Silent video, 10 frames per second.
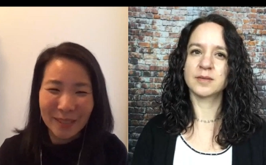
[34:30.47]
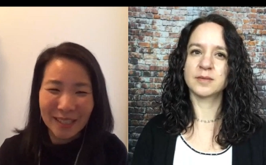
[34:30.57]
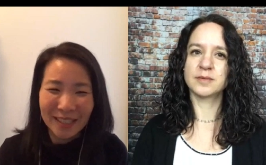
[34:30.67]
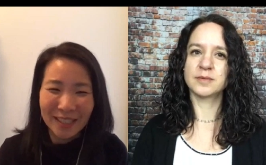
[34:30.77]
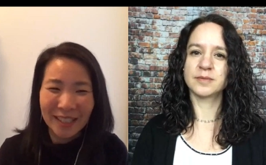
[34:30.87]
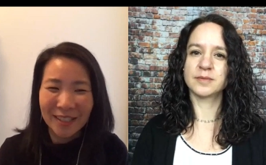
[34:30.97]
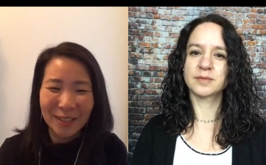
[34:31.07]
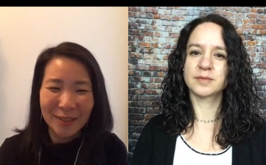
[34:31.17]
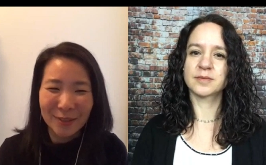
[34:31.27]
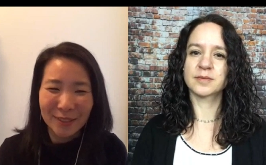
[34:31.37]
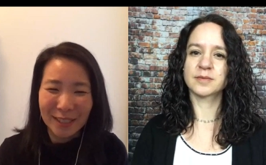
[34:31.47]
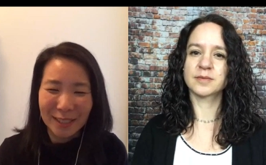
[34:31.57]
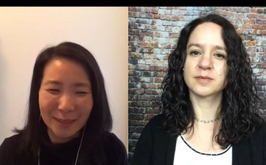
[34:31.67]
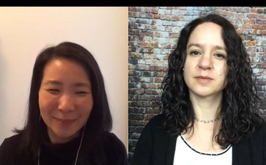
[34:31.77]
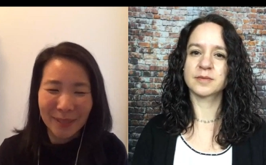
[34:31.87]
Speaker 1: it, but they also
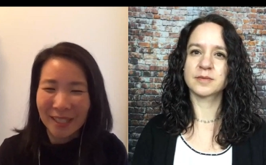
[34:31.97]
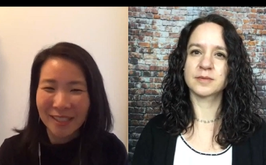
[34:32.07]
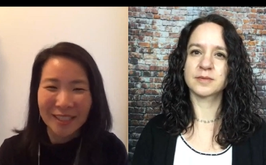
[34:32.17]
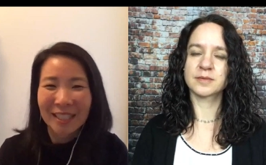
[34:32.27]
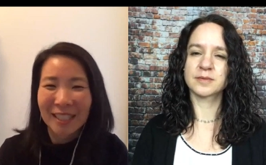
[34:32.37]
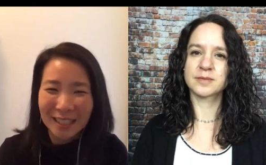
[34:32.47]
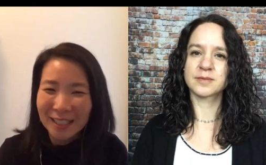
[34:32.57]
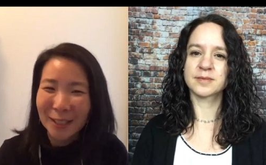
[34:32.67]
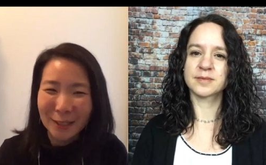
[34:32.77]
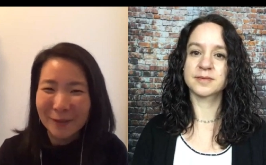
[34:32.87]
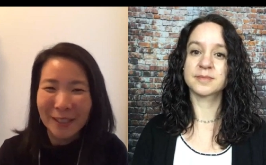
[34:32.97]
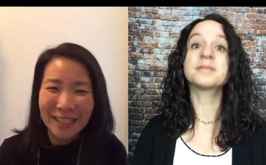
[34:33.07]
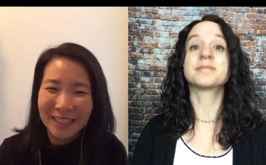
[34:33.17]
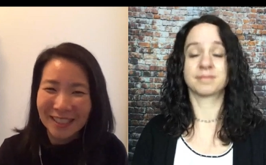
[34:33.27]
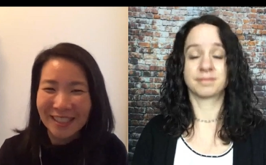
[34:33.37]
just pass it on to their
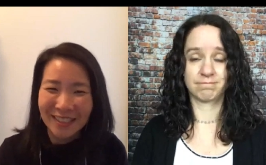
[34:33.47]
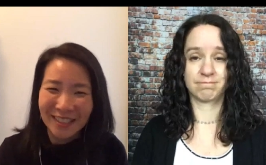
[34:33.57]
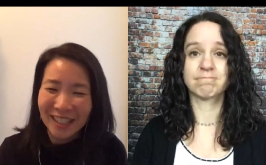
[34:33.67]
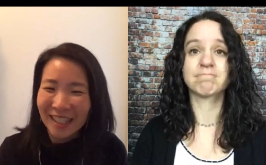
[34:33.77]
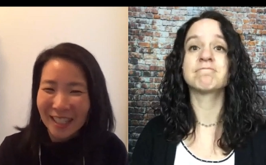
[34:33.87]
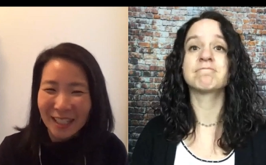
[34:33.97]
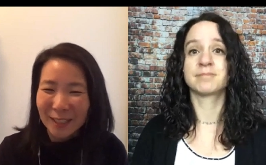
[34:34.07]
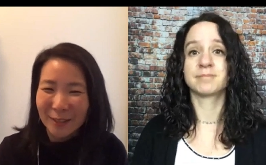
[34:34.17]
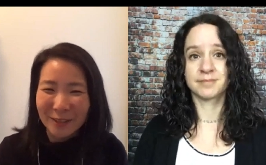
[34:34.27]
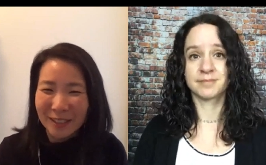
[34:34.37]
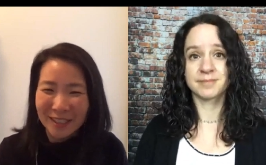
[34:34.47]
friends or other